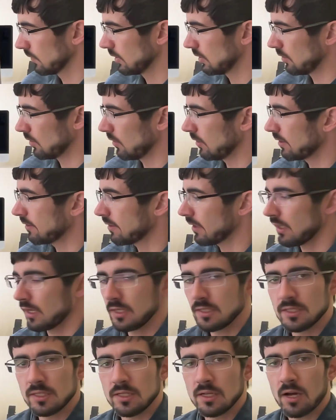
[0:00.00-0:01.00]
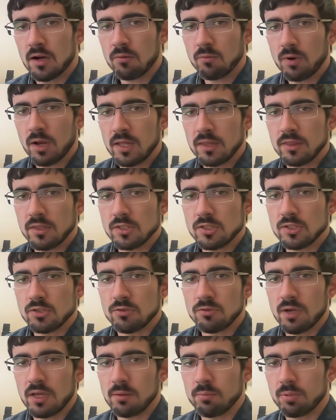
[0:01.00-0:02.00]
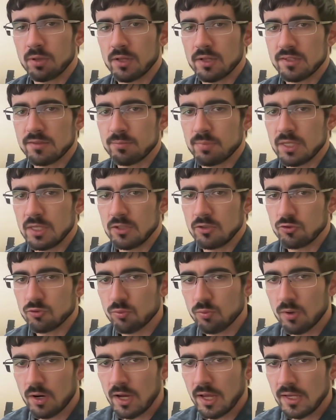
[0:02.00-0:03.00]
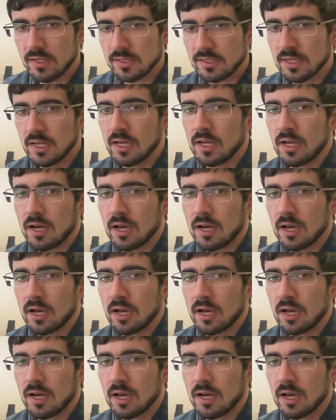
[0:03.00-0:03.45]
Notice that I did not write the 2a plus b twice.